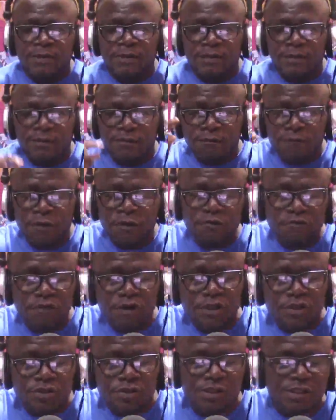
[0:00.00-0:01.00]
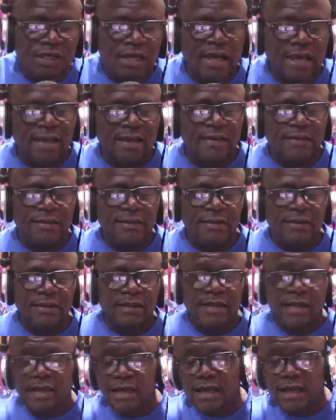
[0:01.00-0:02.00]
Feel free to share
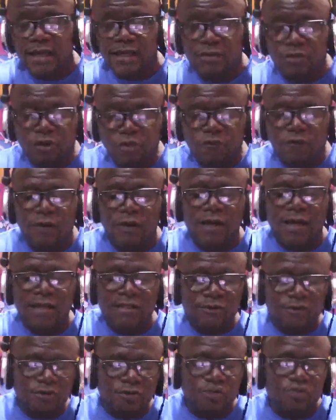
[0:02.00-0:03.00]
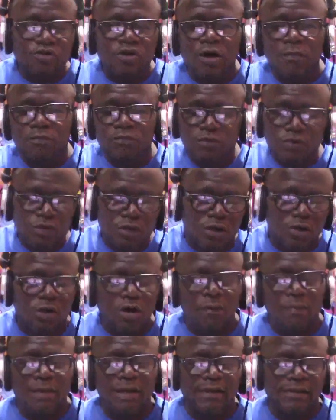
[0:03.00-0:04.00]
and don't forget to drop your
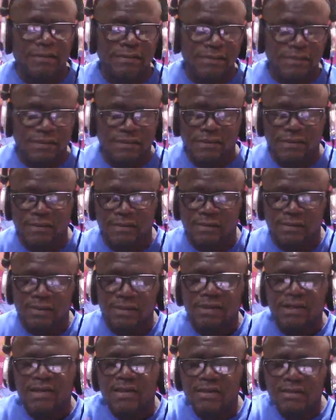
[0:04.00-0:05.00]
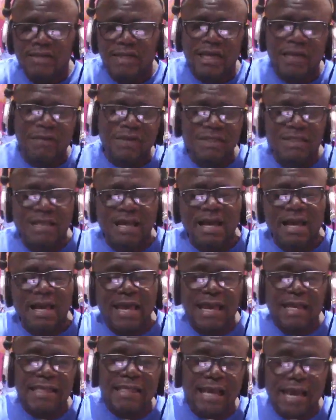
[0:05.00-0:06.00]
comments. The Ebisa
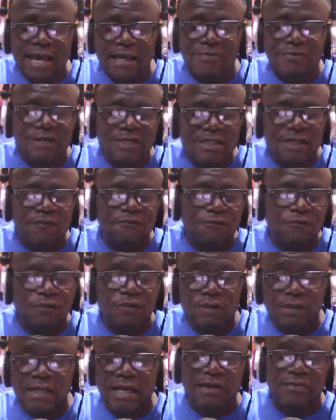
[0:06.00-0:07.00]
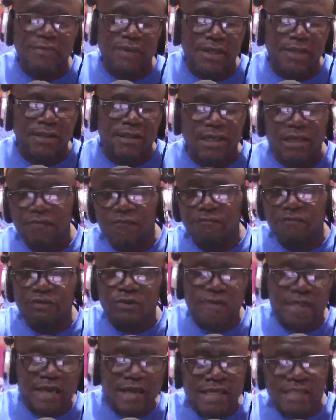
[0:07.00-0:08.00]
and Adwoa Safo Yadren. If
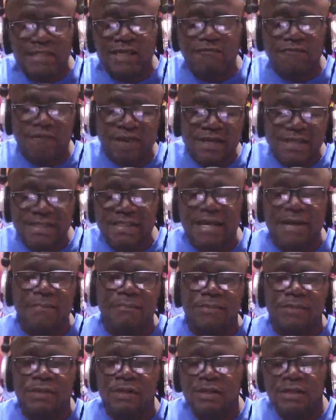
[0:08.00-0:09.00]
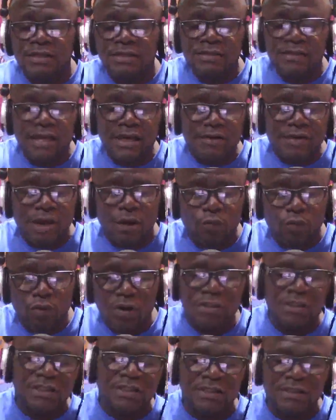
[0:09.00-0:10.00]
today is the first time that you are
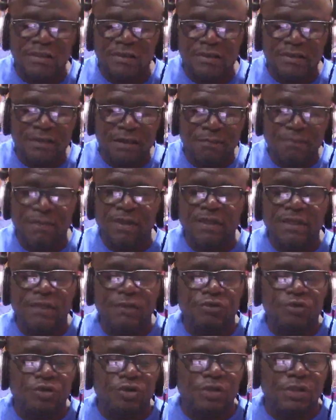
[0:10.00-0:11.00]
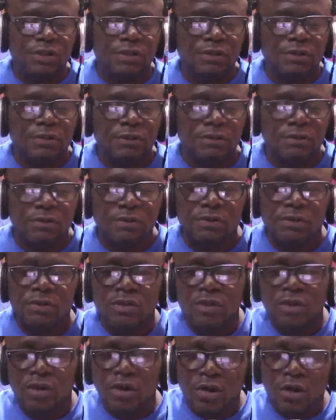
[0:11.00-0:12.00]
watching the bitter truth
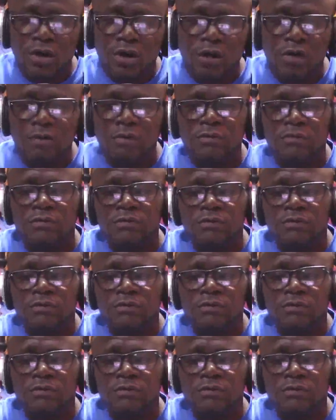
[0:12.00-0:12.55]
on